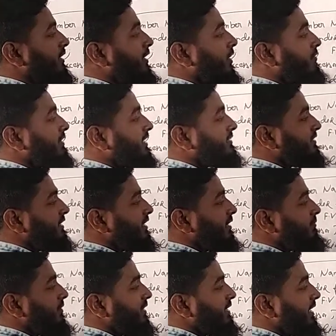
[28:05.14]
Now take 3
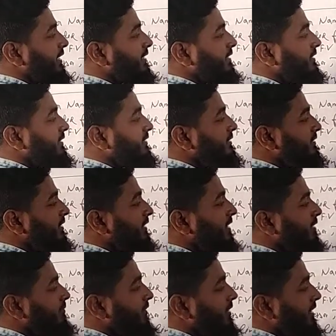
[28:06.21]
number.
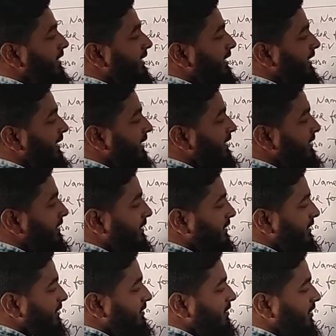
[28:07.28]

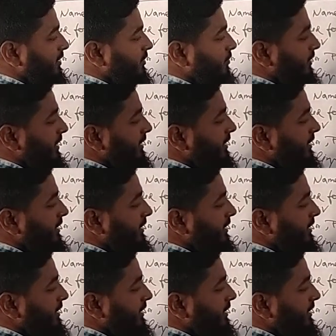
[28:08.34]
832.